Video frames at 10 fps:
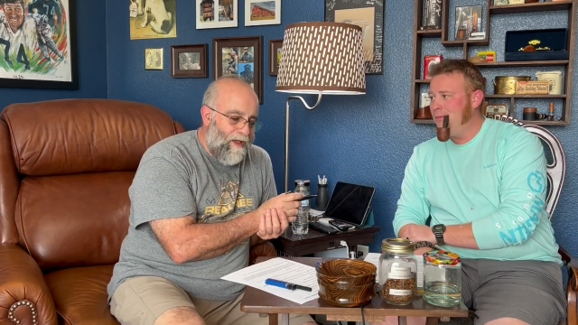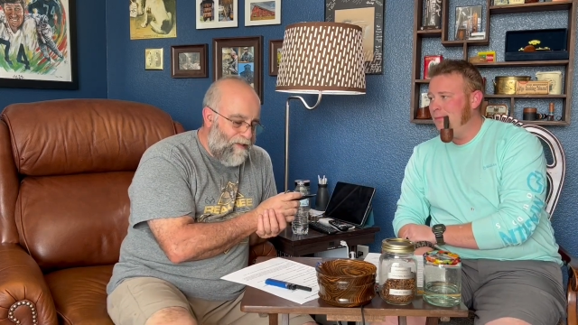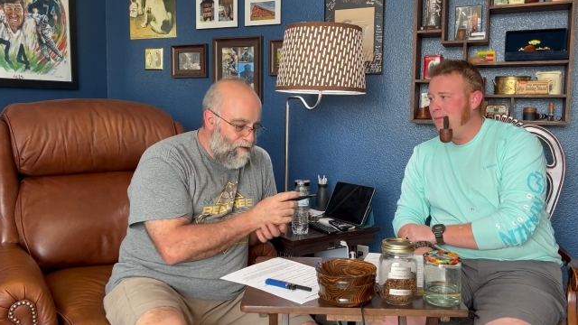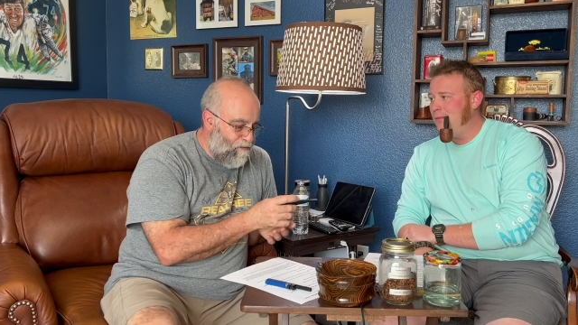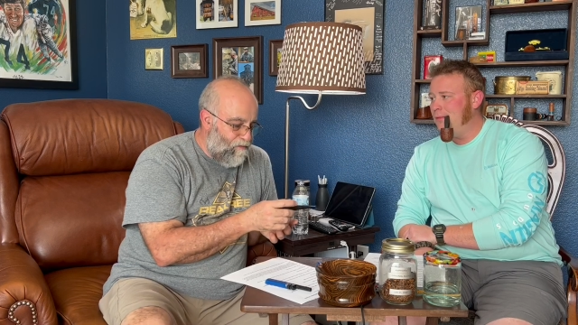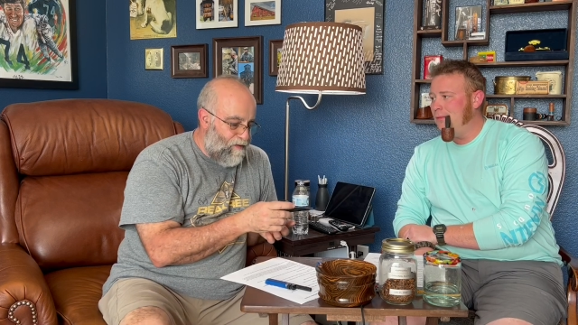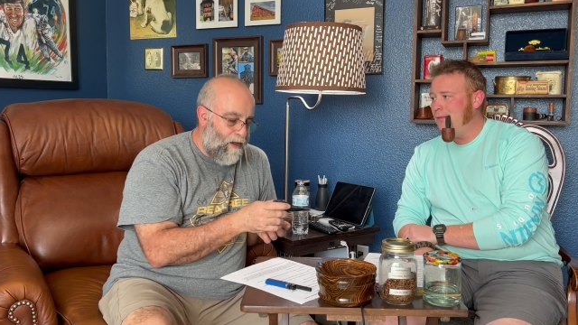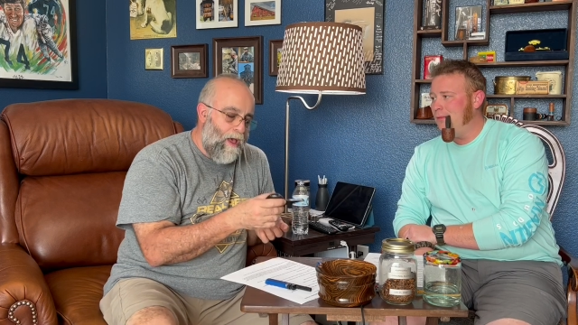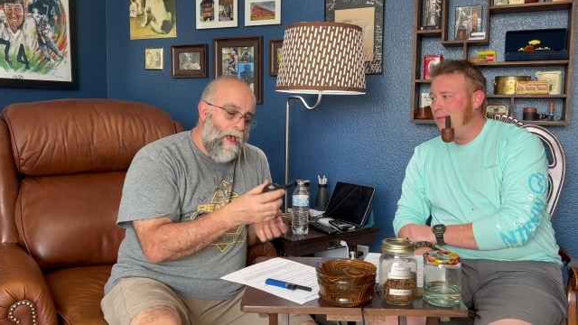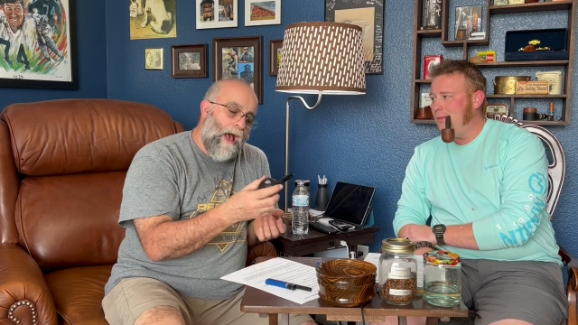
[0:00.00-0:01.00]
Speaker 1: That's interesting.
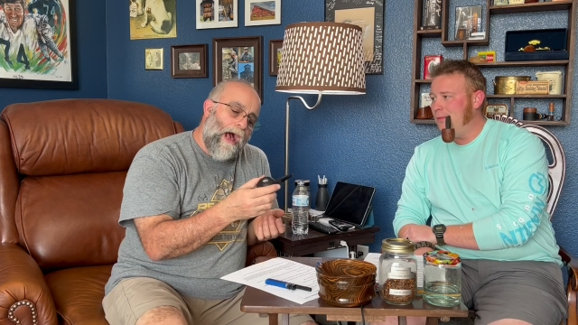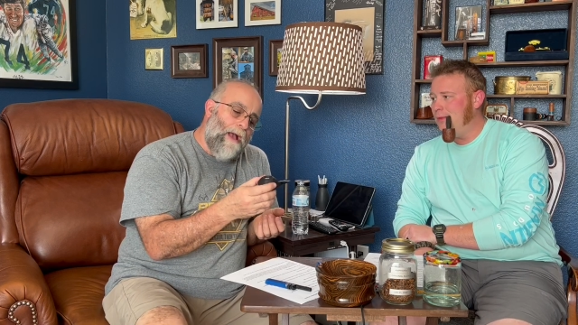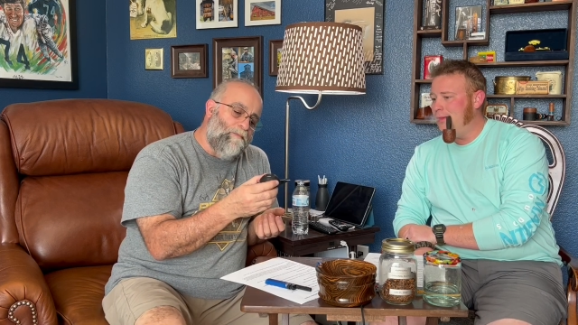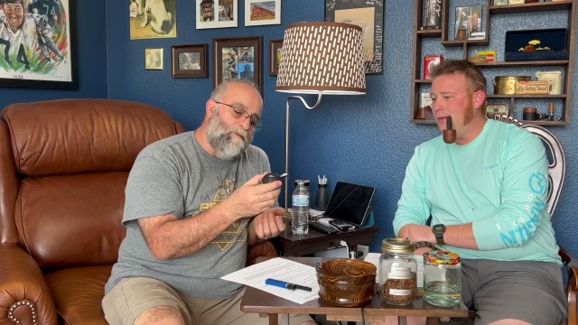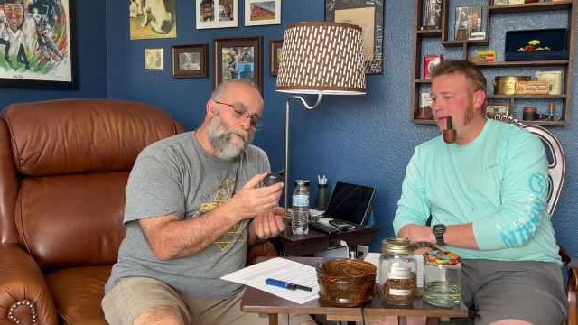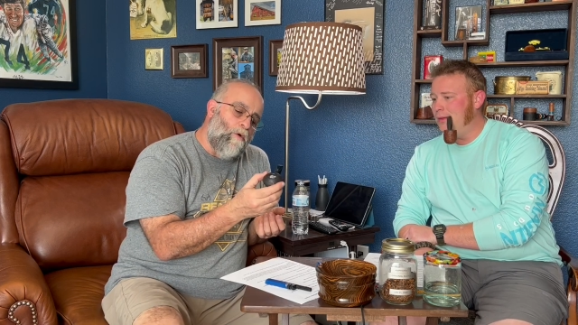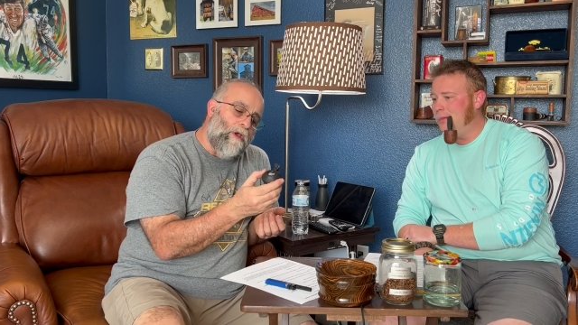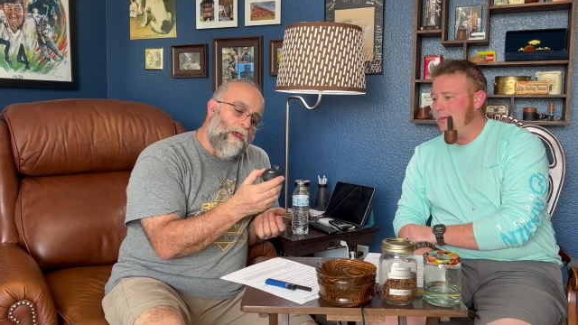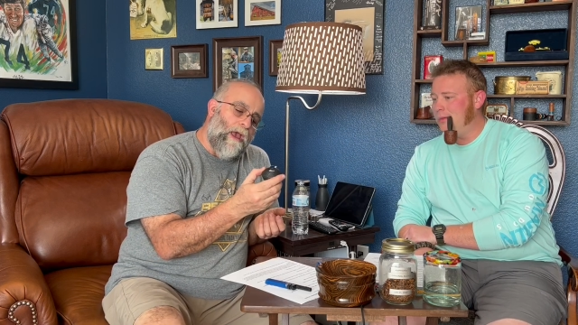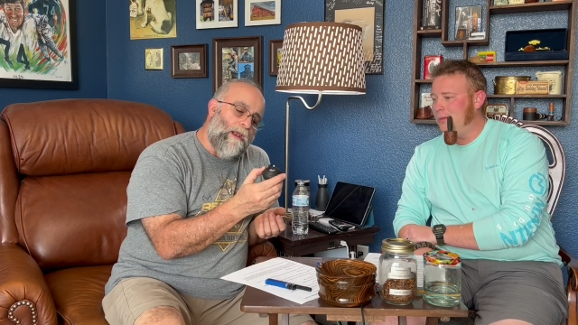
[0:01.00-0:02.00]
I'm
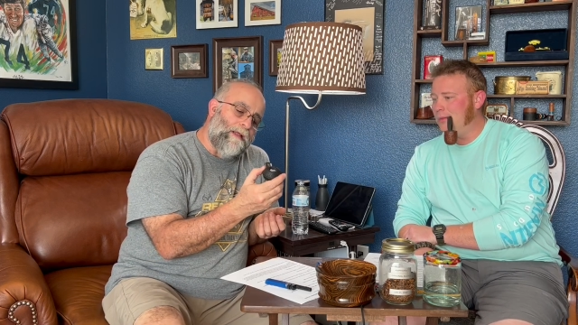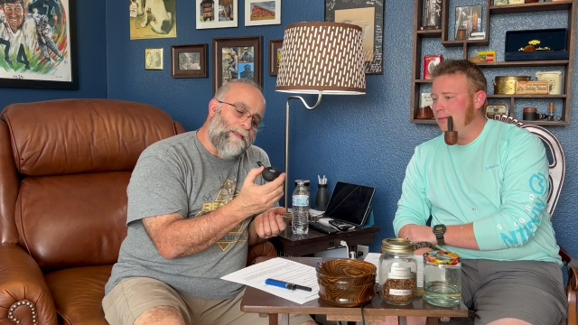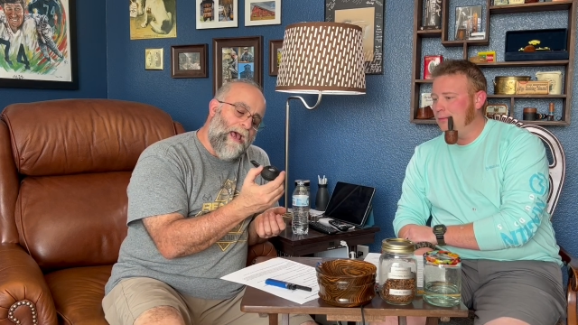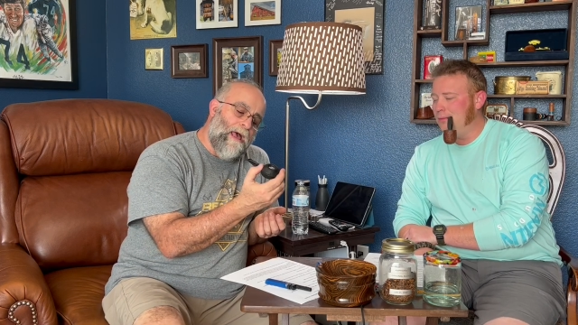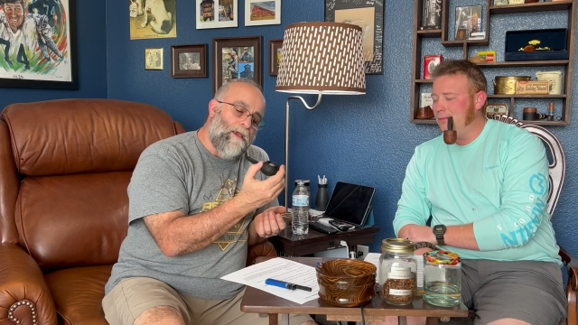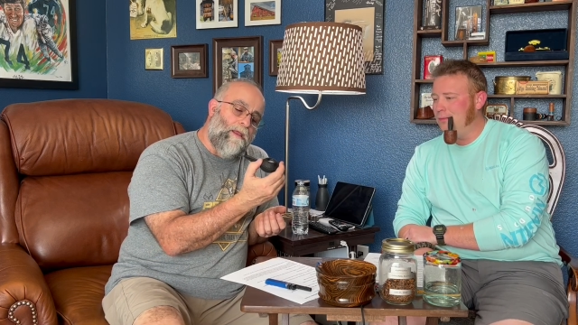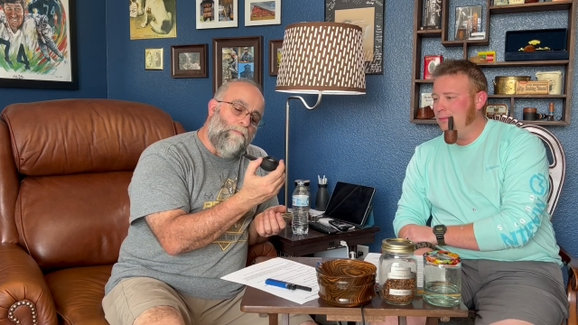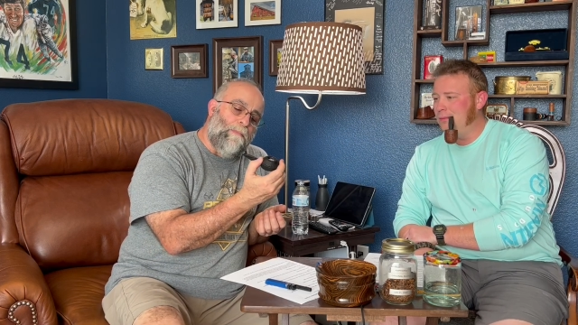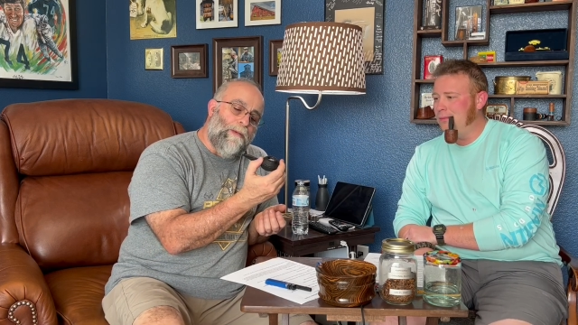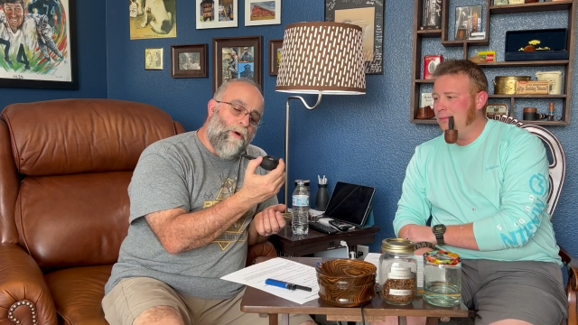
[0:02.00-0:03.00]
smoking an
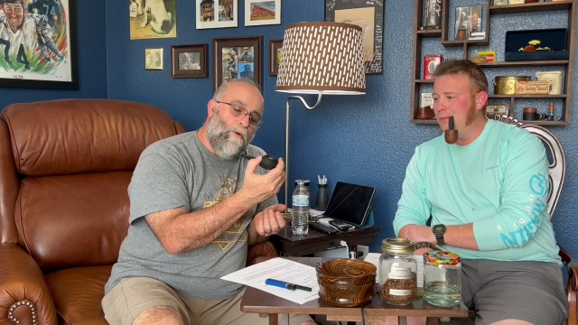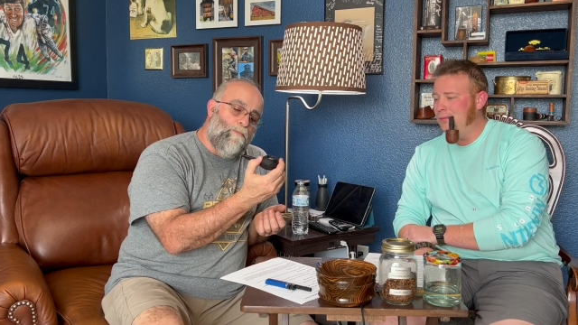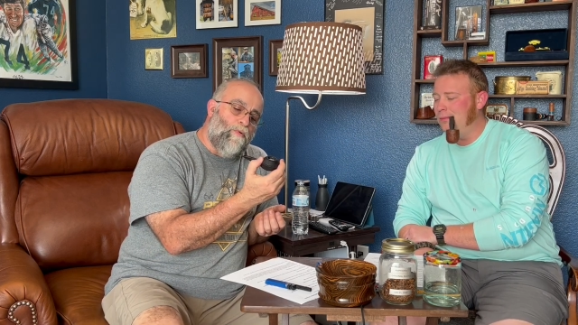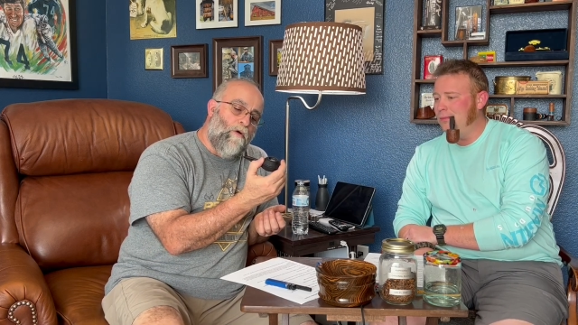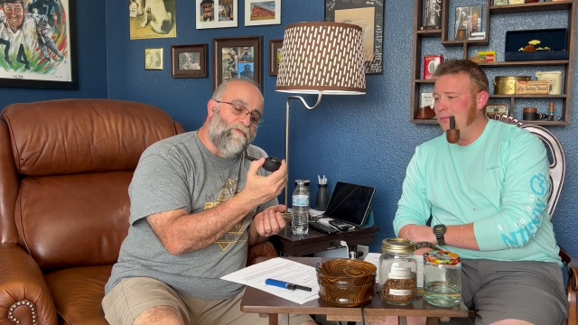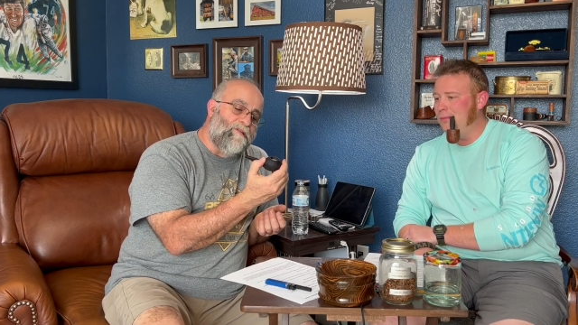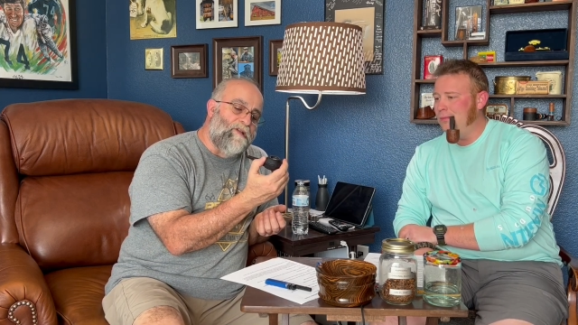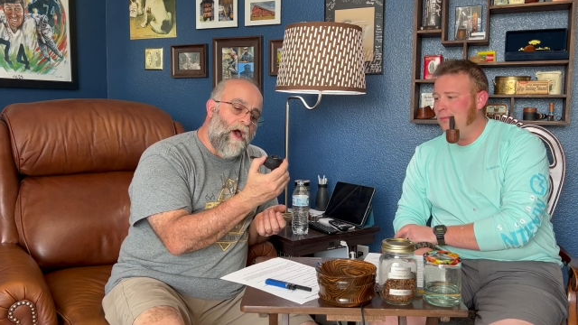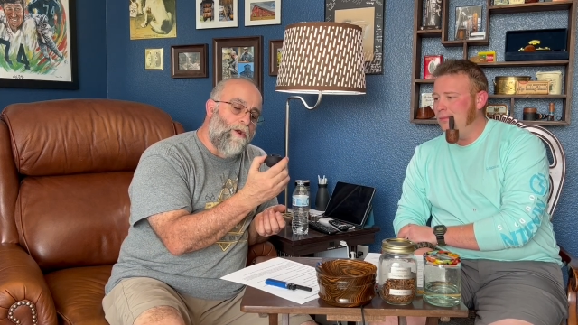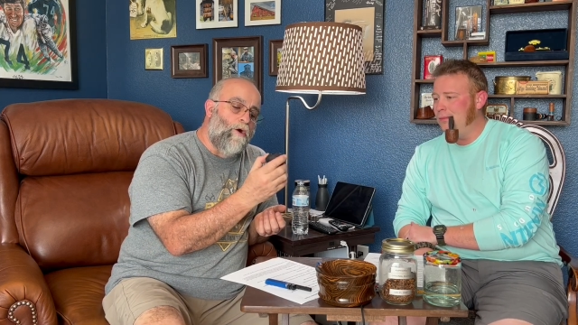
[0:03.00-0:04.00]
Italian Mimmo
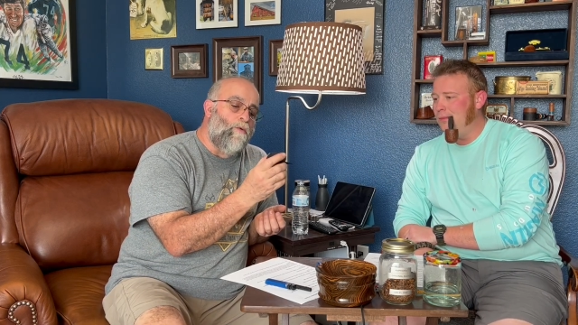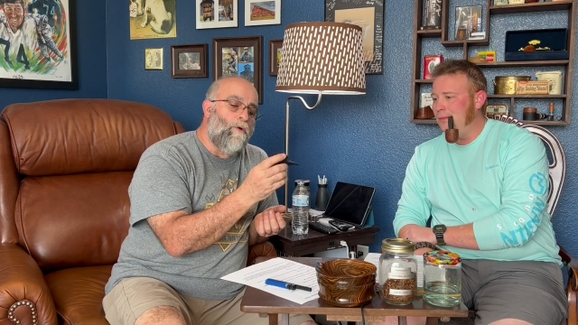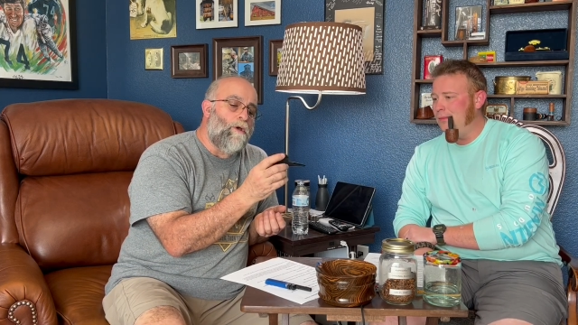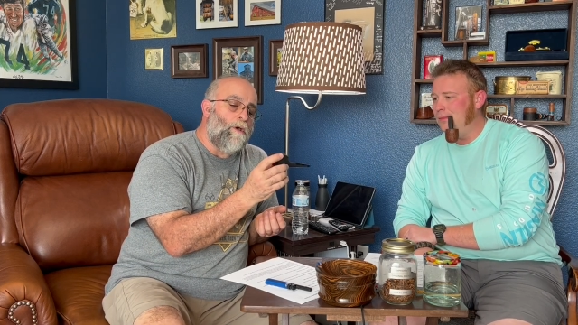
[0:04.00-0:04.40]
Provenzano.